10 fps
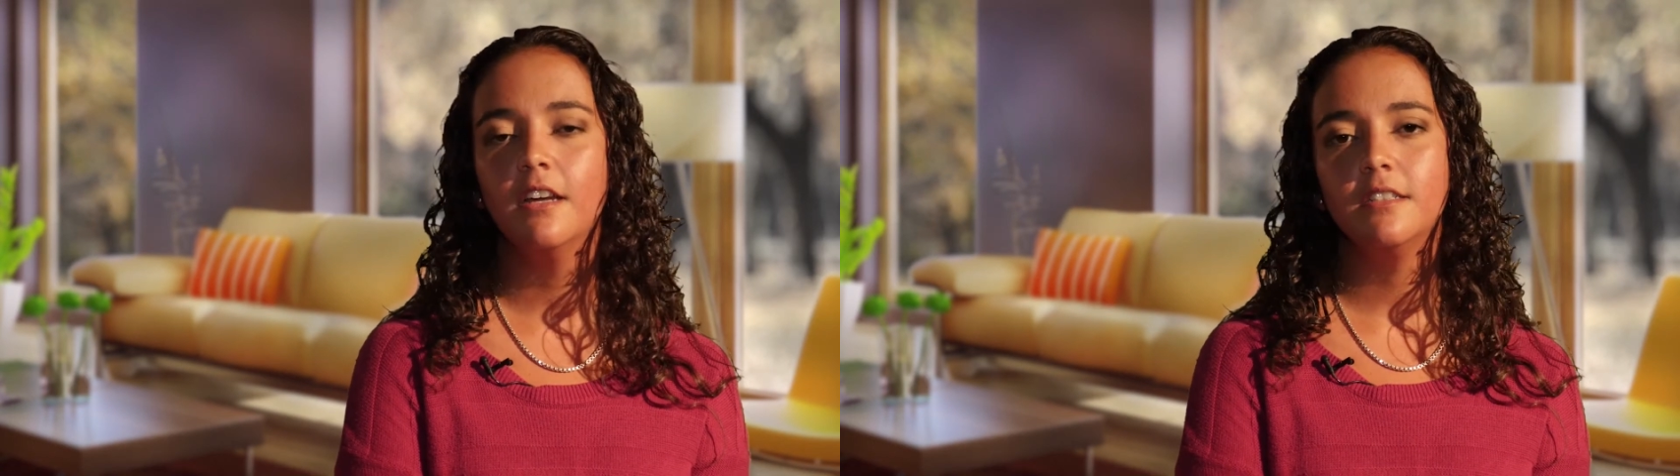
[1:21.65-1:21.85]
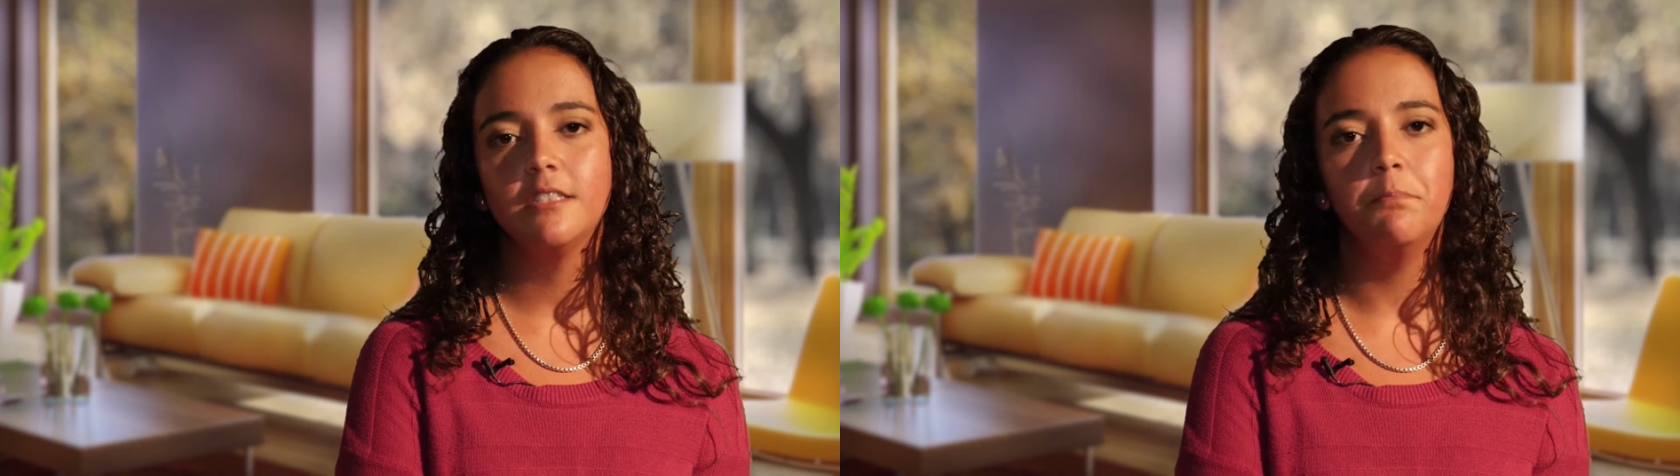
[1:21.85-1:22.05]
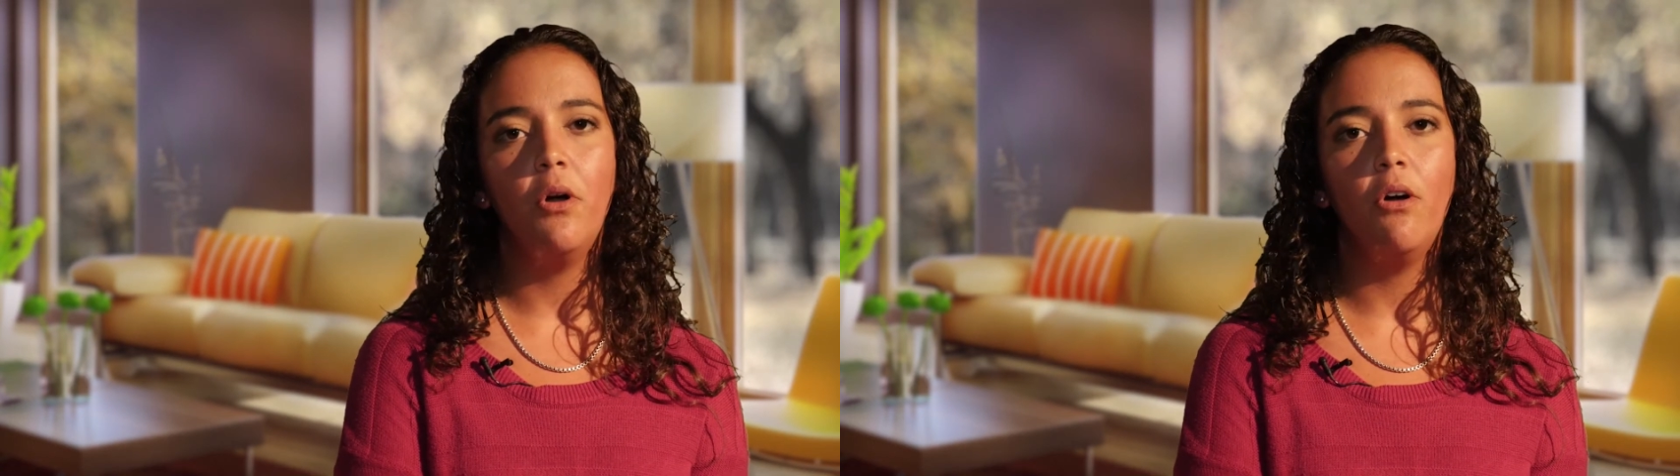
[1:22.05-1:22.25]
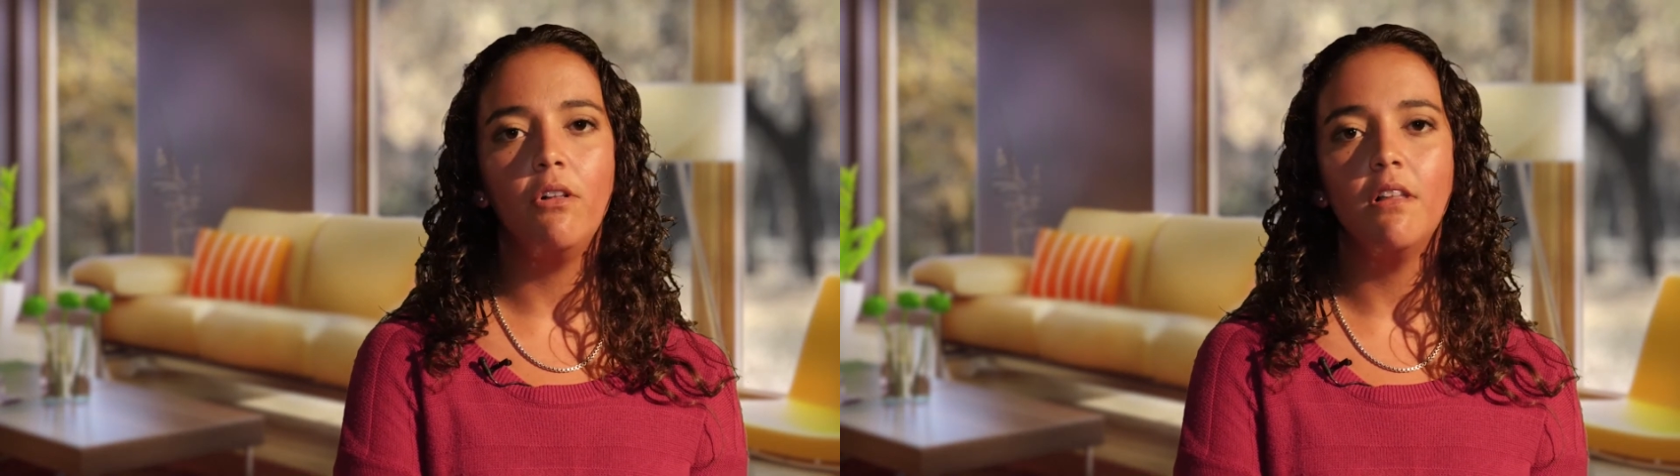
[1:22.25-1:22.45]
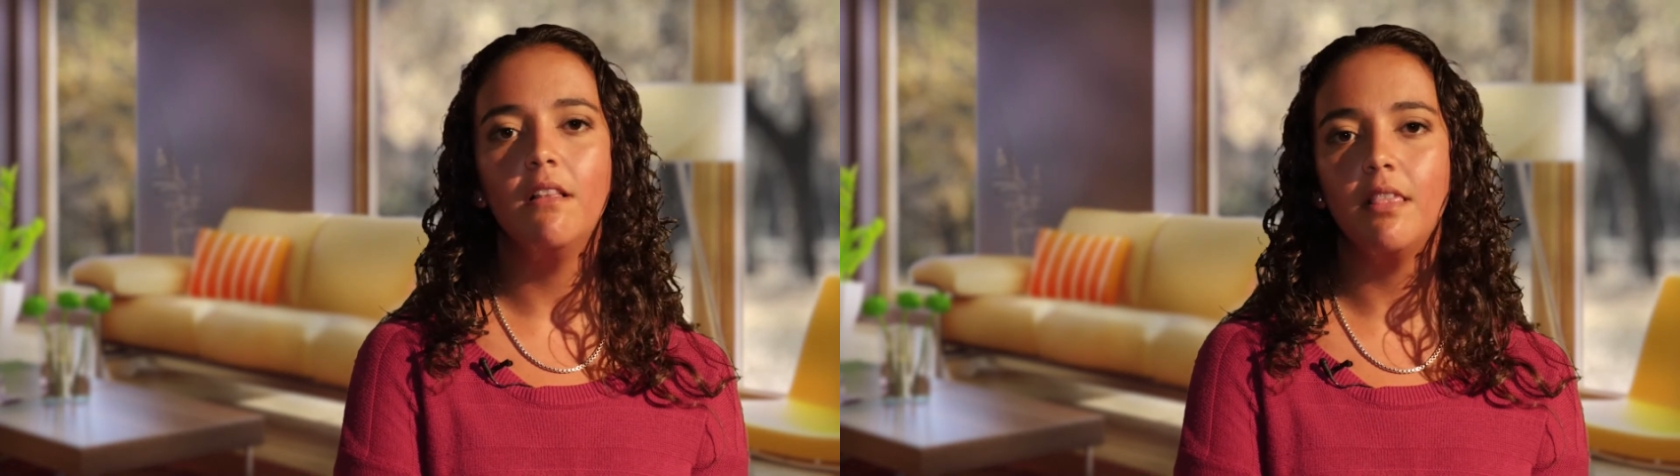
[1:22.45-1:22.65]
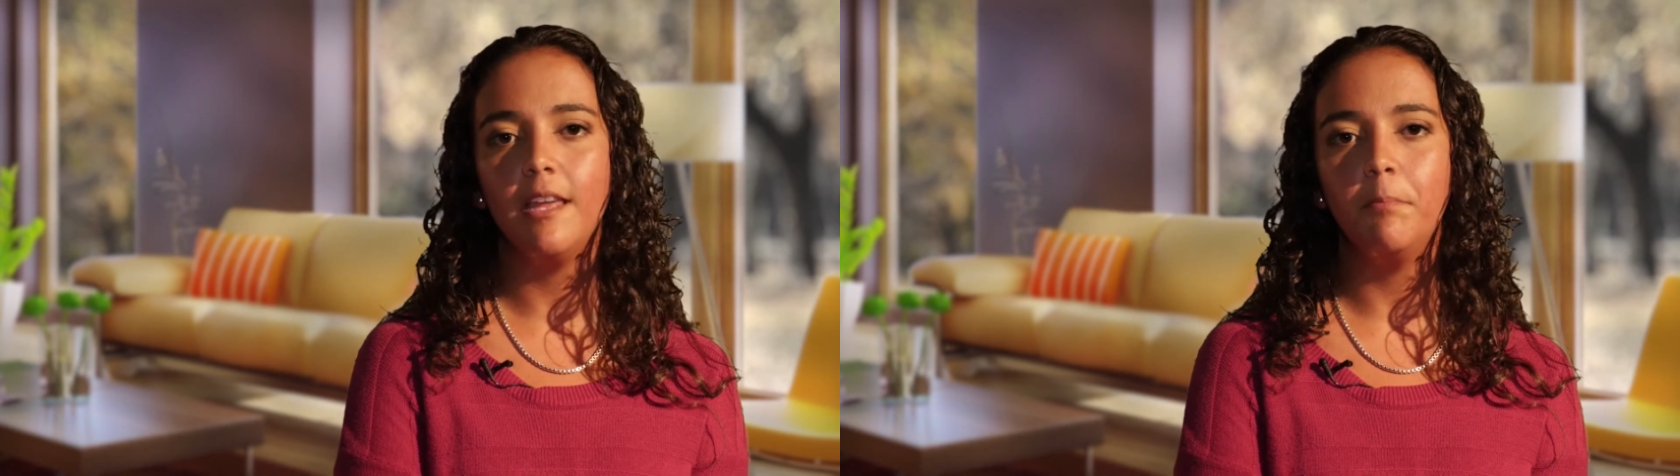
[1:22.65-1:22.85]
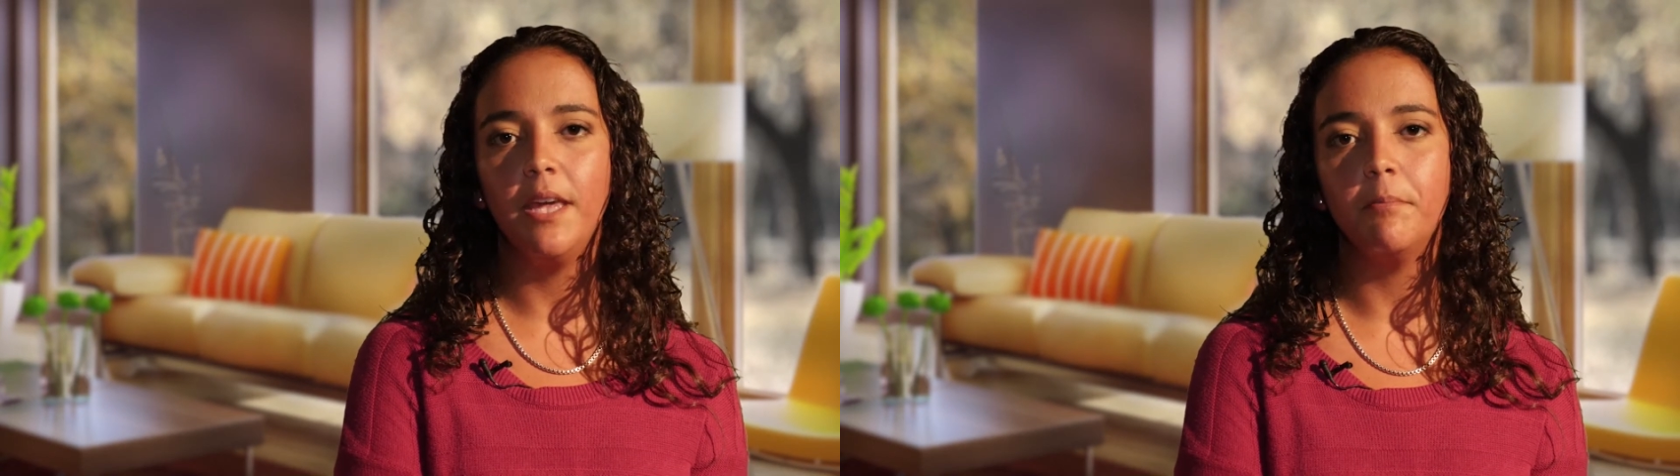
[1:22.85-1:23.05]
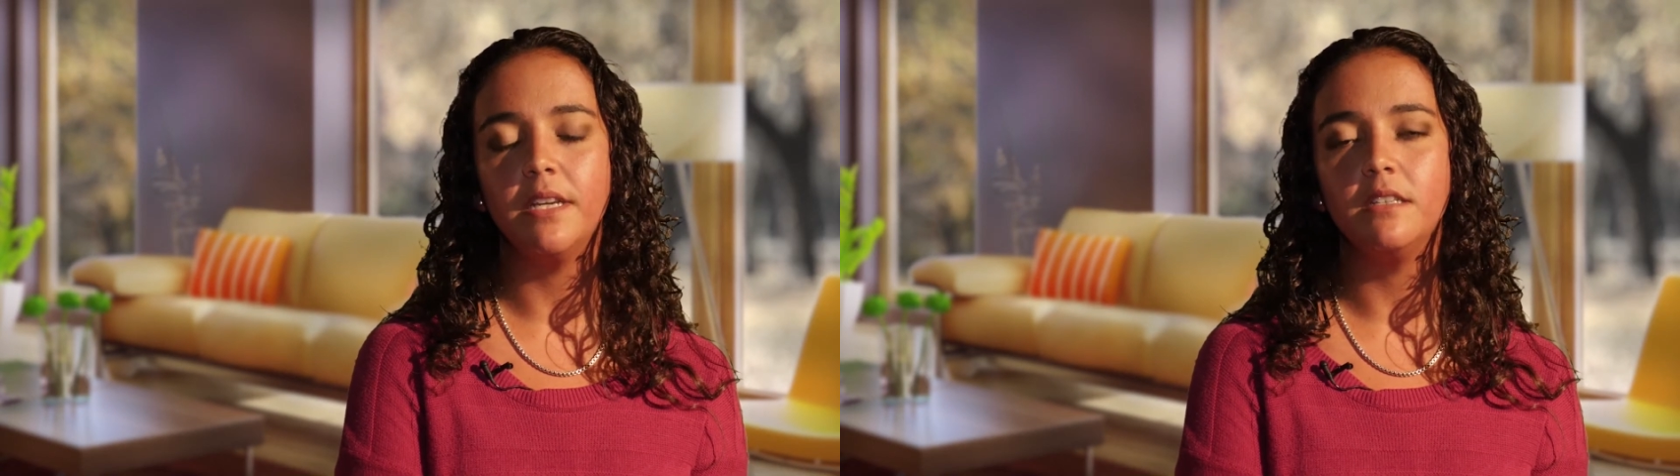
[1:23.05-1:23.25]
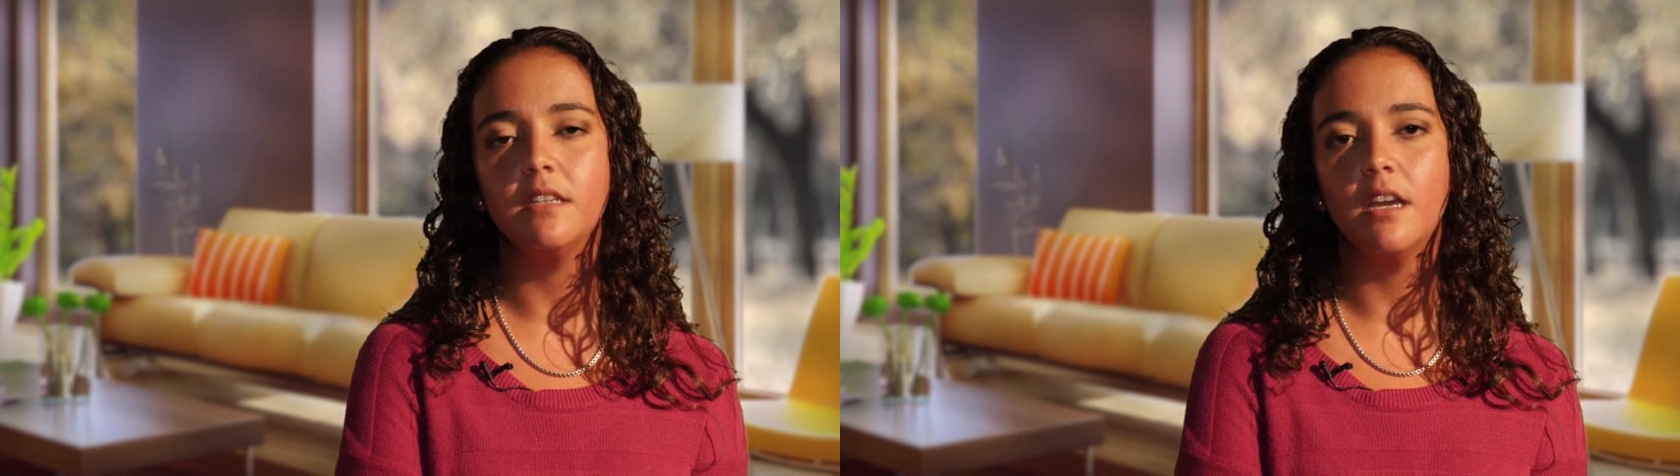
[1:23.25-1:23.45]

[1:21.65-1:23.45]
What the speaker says: small late payment